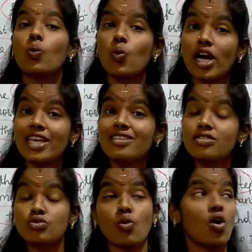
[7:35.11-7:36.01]
Why the
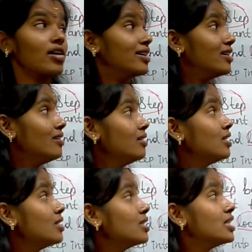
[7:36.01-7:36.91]
soil
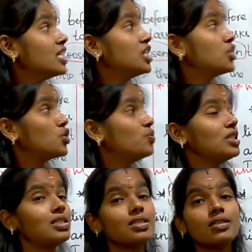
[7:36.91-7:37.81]
needs to
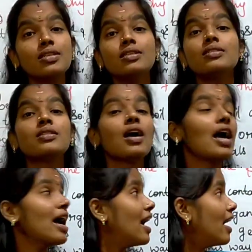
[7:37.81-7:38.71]
be turned
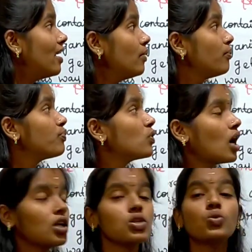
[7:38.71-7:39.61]
and
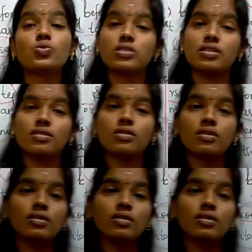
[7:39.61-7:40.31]
loosened?